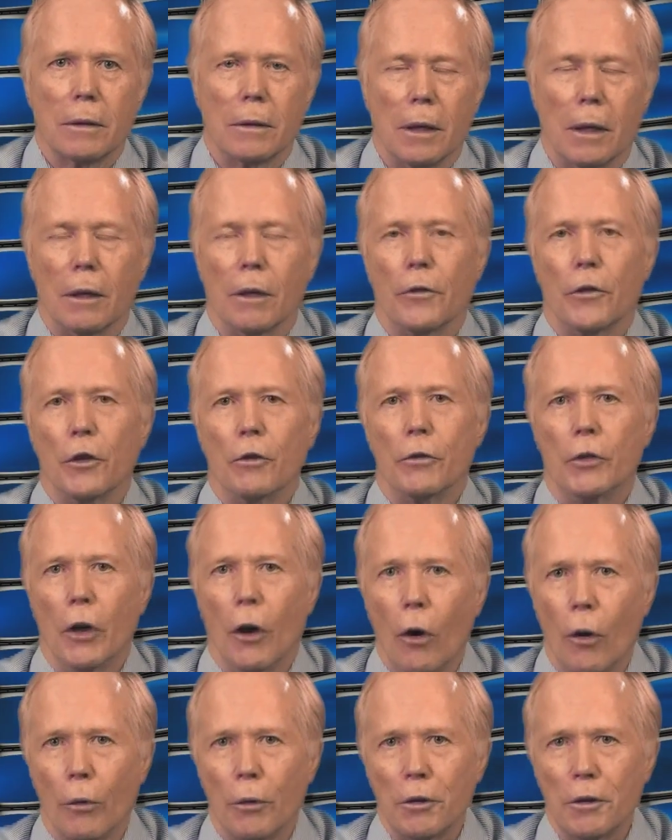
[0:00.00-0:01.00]
Now, if you
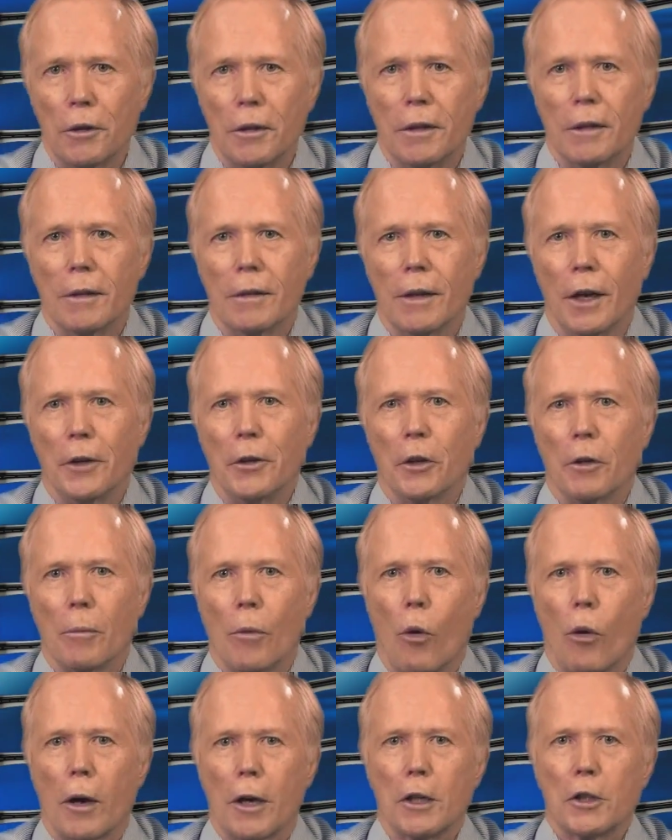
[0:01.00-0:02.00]
don't, and you're
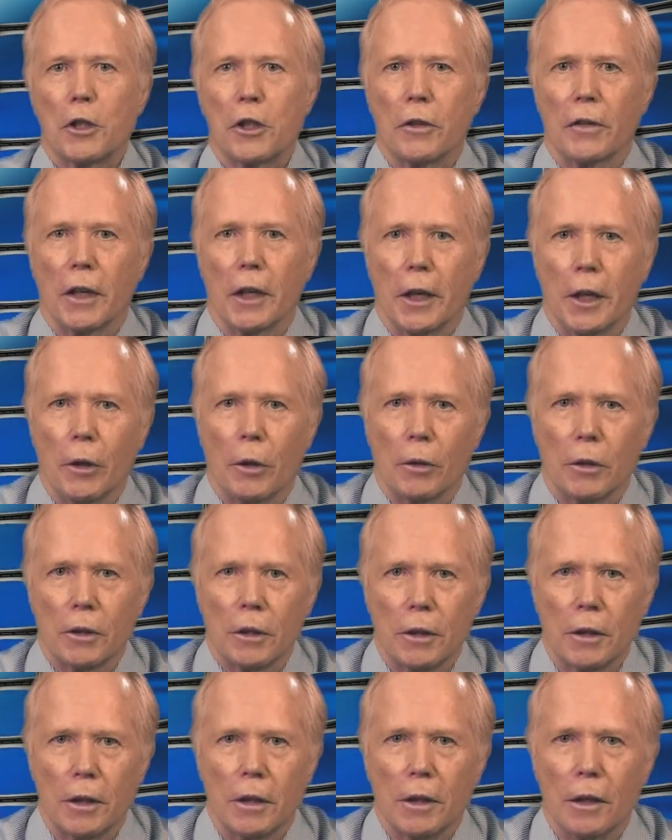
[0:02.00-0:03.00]
mortgaged to the hilt
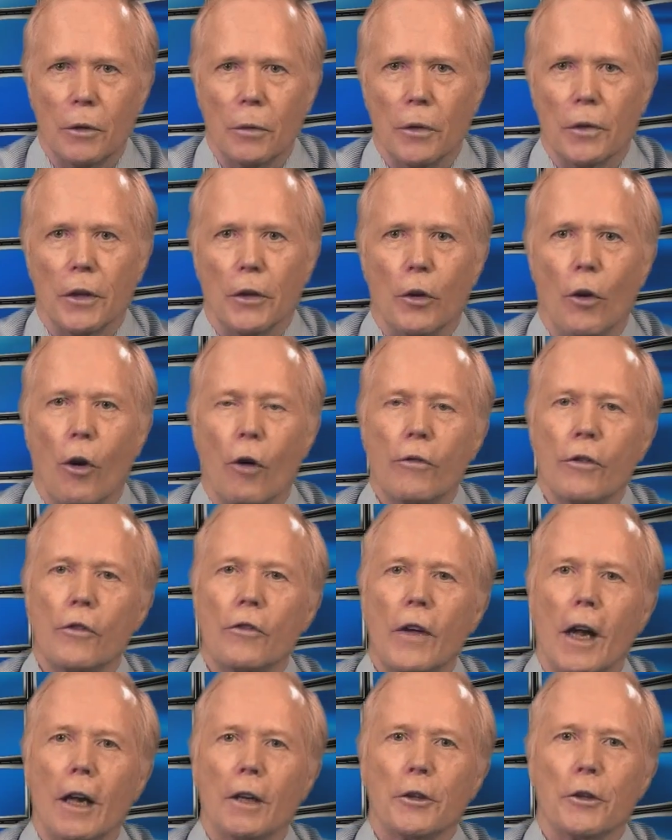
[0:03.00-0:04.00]
with an
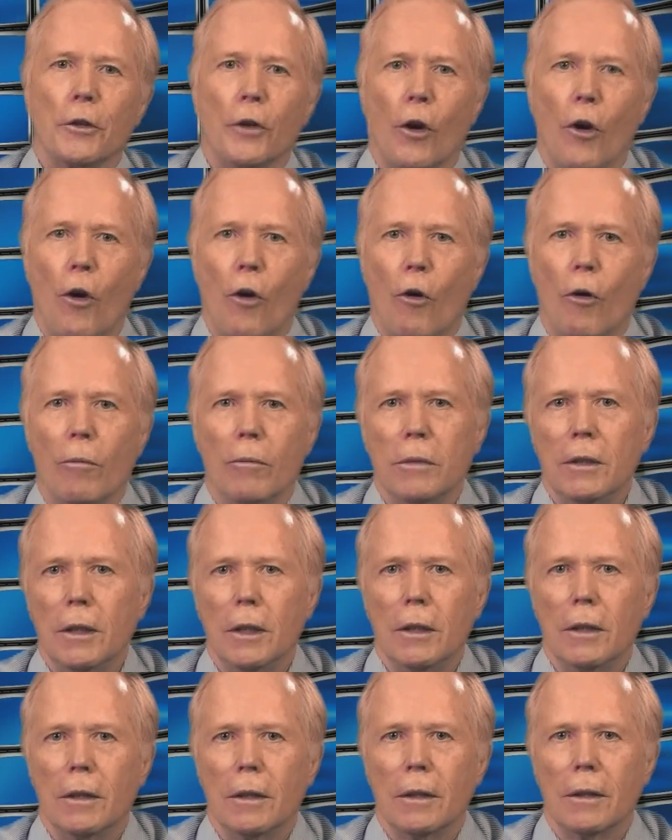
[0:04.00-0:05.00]
overvalued home,
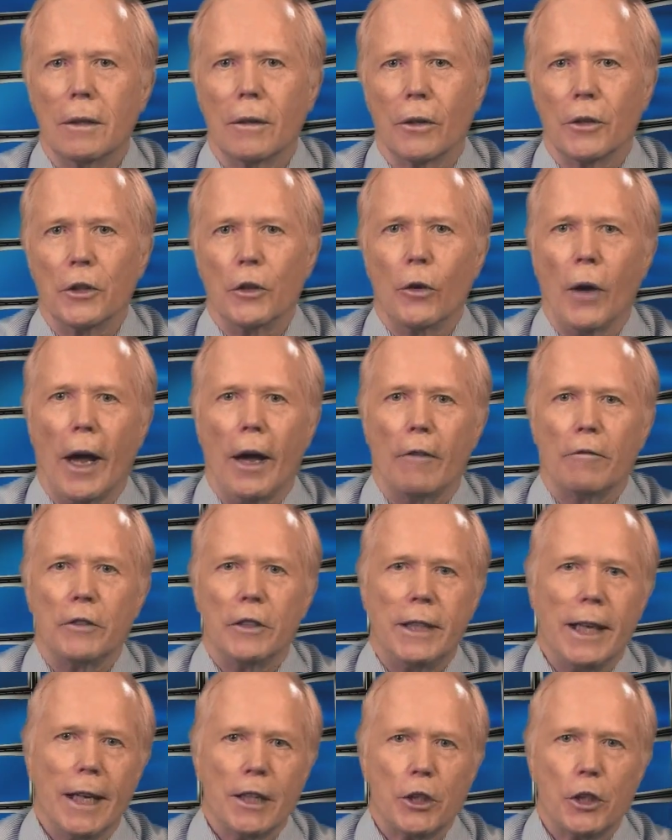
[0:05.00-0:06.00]
or you
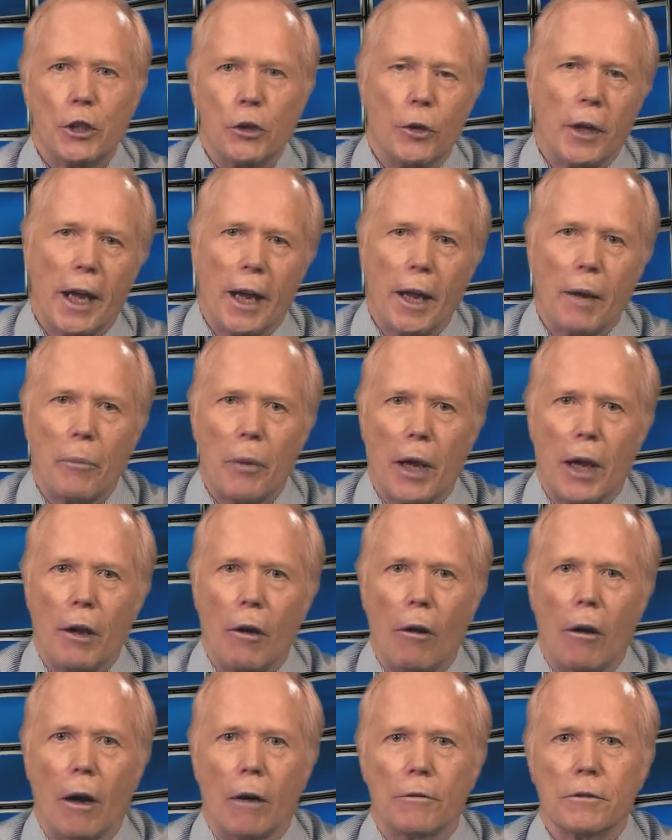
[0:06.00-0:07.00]
have debts you can't pay
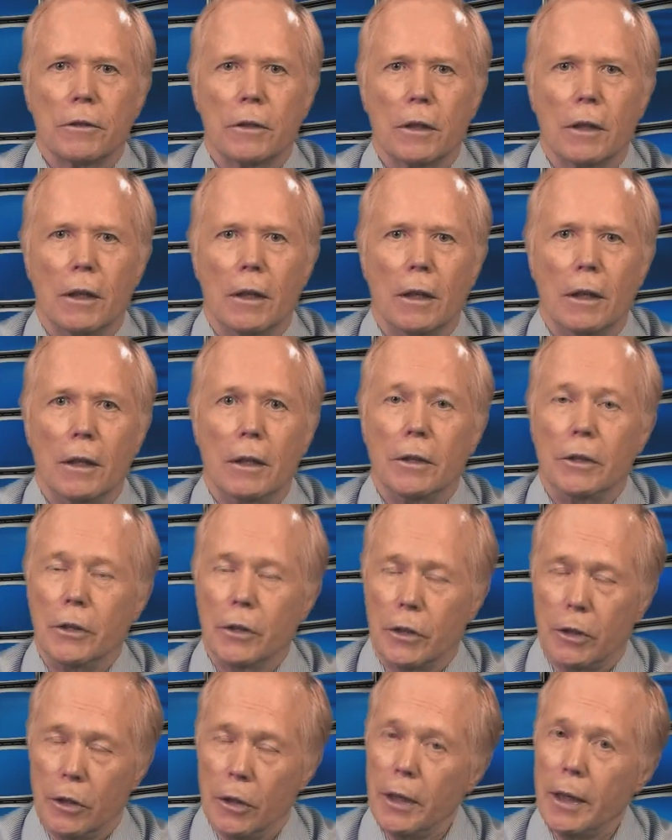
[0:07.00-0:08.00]
off,
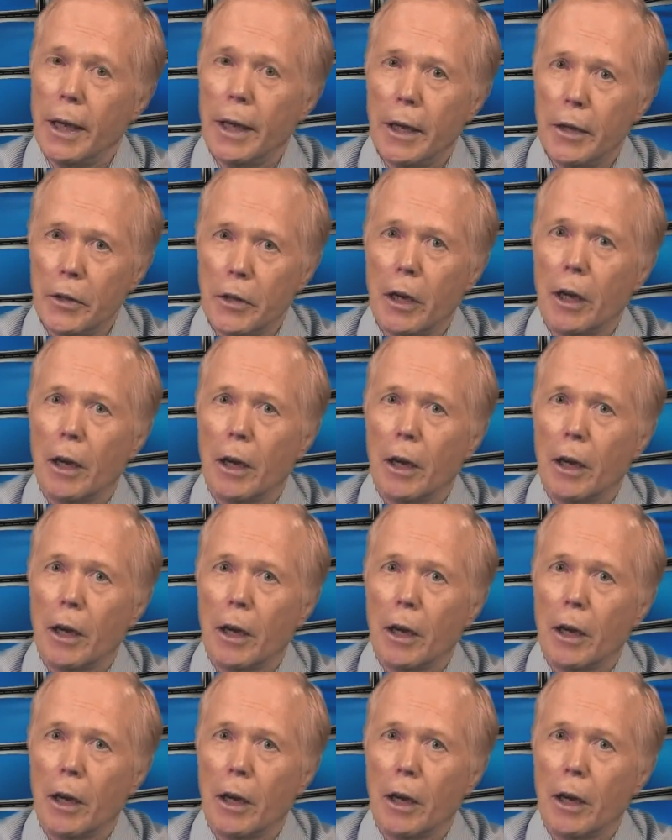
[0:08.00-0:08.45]
you could end